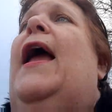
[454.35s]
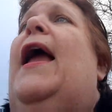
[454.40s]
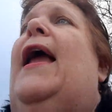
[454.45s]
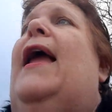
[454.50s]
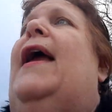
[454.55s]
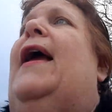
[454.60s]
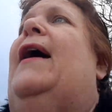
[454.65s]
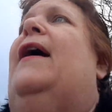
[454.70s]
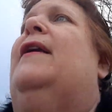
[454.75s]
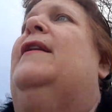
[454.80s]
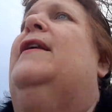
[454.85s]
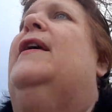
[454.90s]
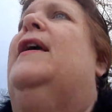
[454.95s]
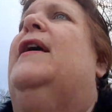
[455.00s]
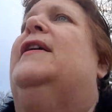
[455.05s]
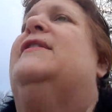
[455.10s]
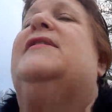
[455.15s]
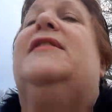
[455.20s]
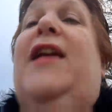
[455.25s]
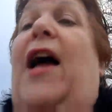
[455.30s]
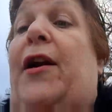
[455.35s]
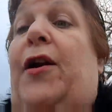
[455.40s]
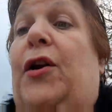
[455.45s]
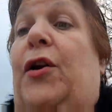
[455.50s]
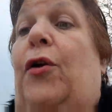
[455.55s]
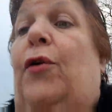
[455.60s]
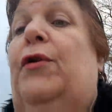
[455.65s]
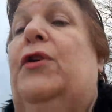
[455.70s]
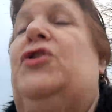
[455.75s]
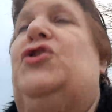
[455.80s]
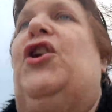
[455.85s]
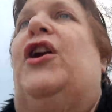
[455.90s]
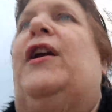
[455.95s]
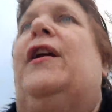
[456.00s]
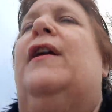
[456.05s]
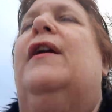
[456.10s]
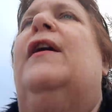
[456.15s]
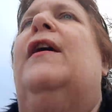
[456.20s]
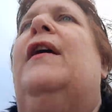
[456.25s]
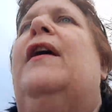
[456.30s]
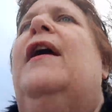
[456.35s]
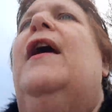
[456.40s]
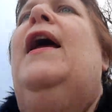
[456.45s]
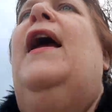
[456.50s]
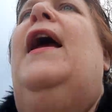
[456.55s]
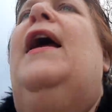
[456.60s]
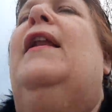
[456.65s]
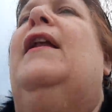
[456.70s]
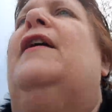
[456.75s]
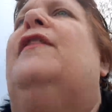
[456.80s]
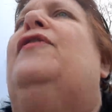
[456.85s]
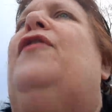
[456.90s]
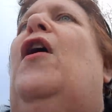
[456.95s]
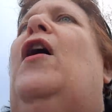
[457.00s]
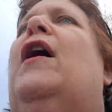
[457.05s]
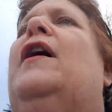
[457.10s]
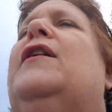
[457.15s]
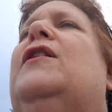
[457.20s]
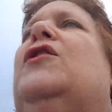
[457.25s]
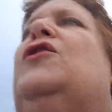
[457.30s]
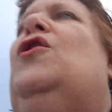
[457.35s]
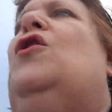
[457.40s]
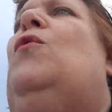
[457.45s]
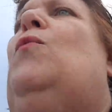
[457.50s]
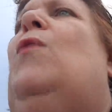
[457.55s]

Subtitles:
And it's not encouraging. And I thought, you know